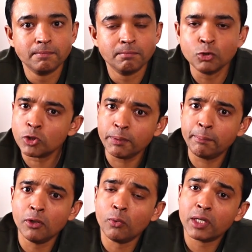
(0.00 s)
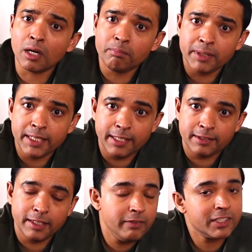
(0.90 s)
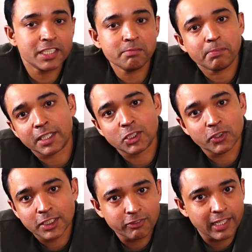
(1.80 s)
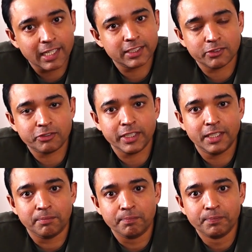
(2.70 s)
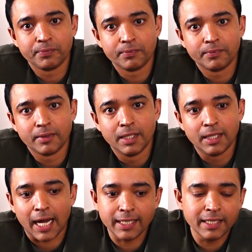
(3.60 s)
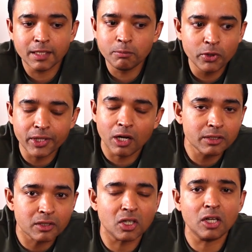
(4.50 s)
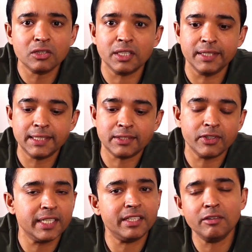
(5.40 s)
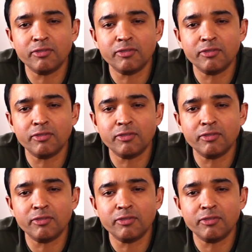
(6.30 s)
Most people overcomplicate the investing path towards financial freedom and end up doing all the wrong things, creating